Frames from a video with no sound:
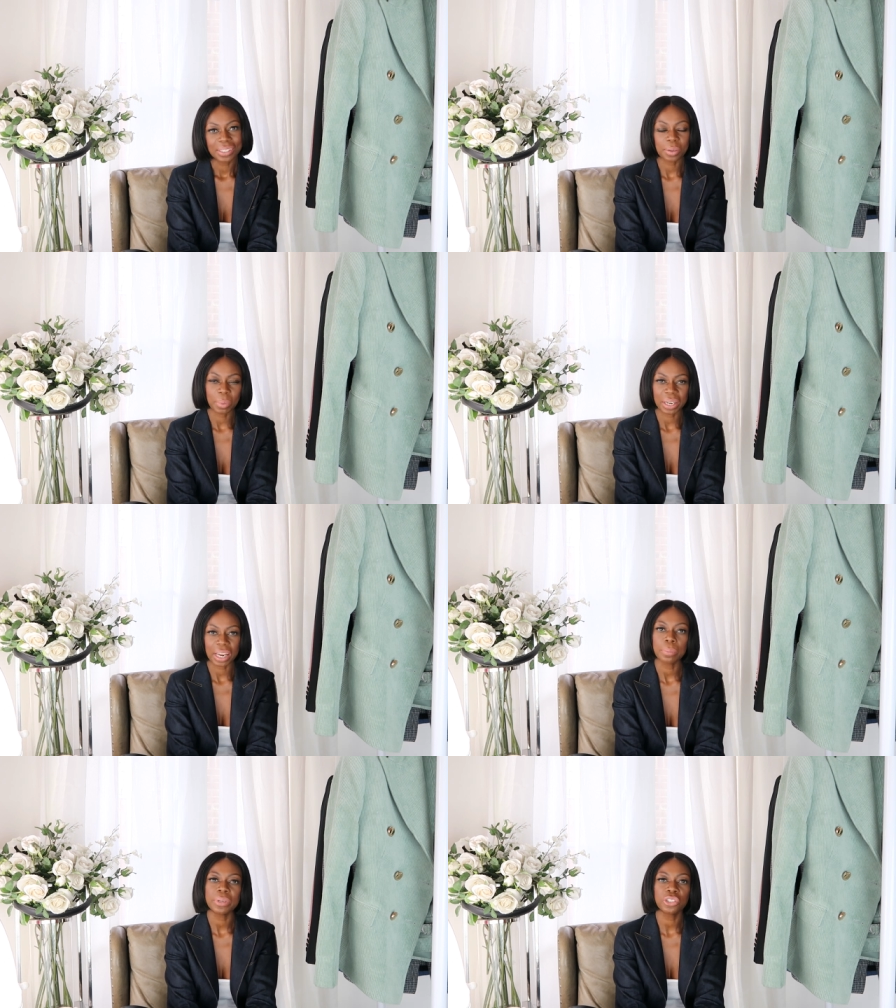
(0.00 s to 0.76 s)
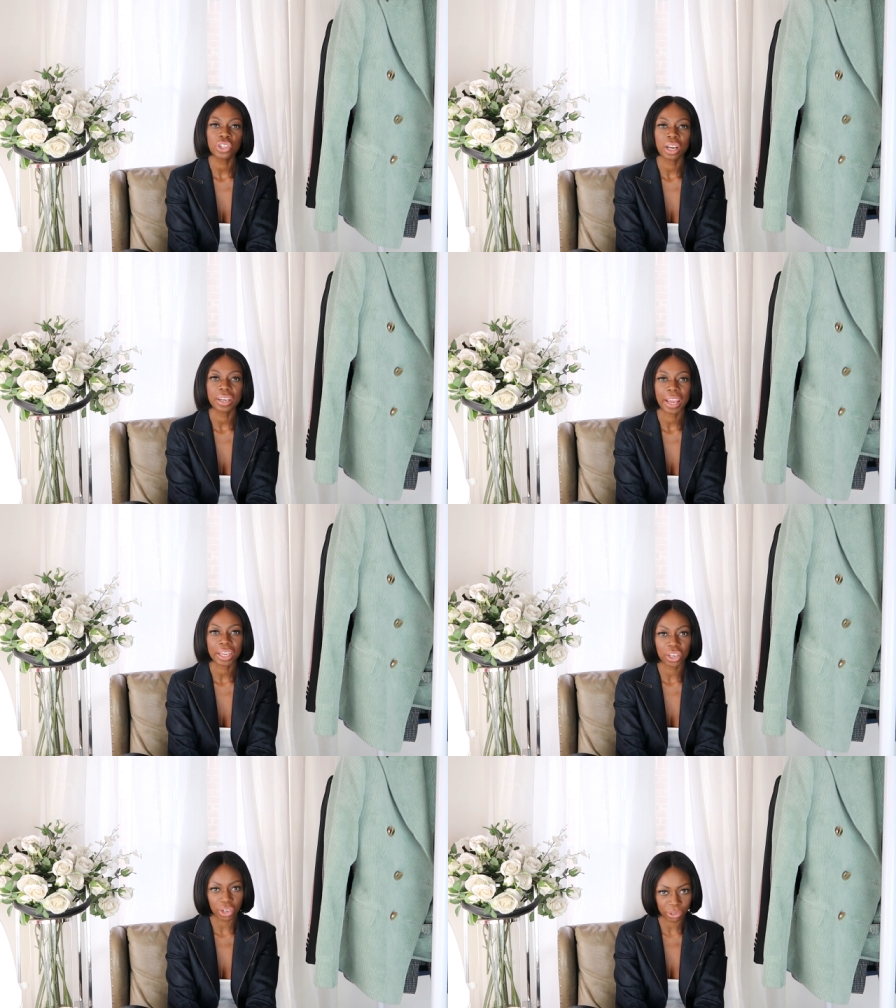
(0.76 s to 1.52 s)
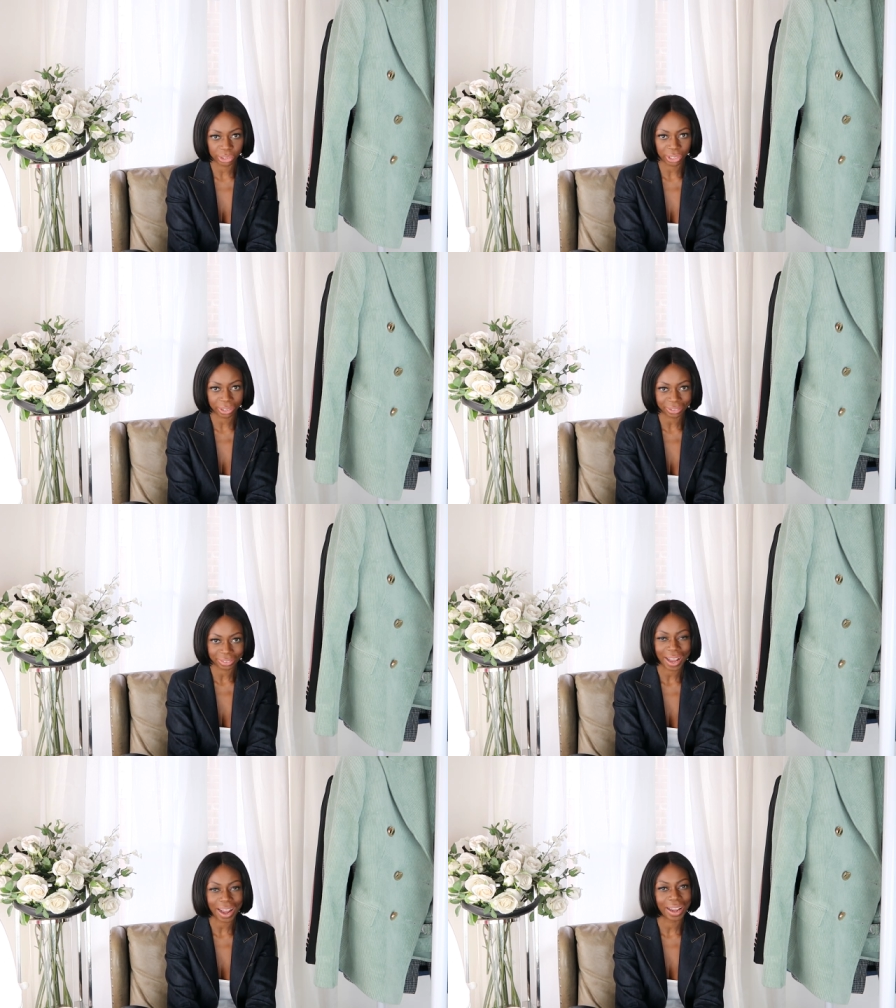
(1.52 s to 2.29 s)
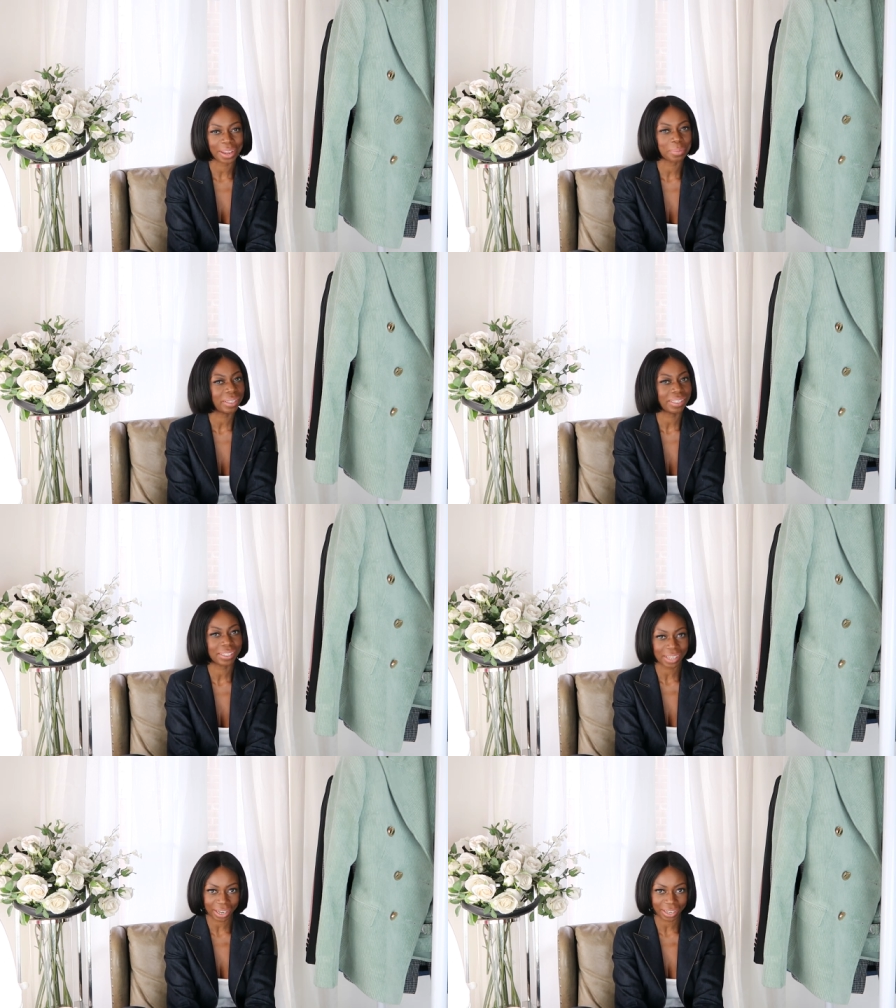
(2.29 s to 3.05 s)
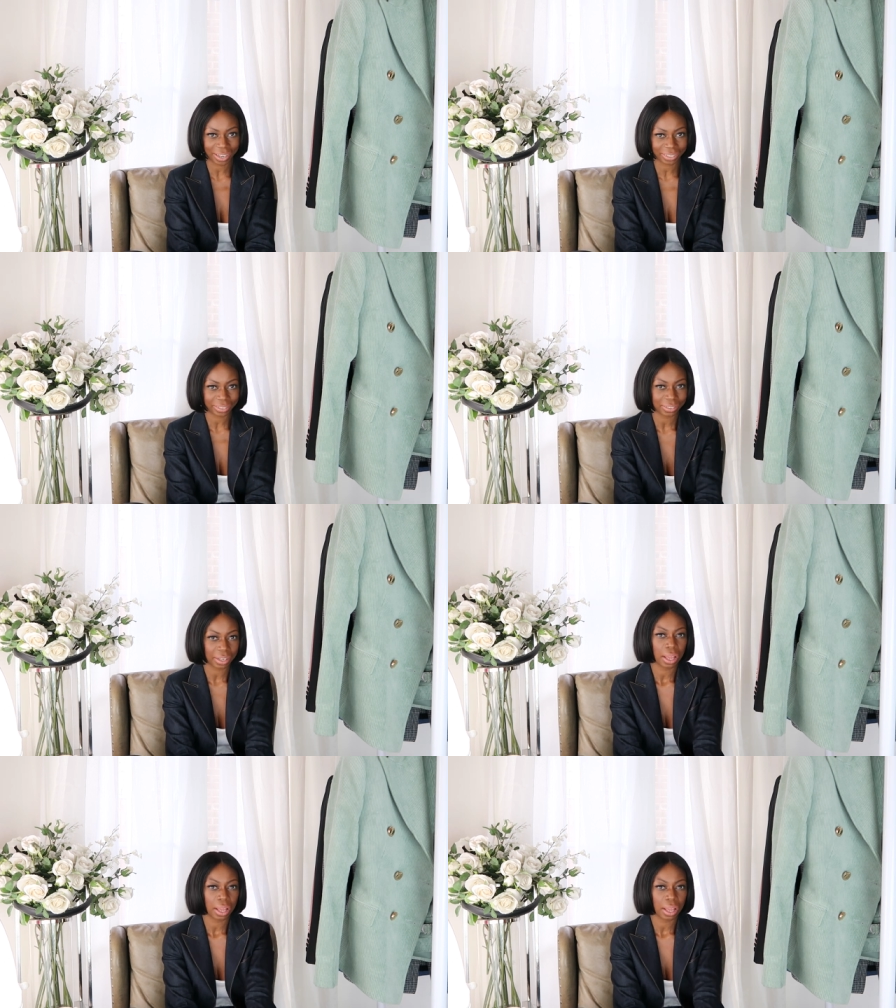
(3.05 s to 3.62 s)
So my name is Sade Akinosho. I'm a designer,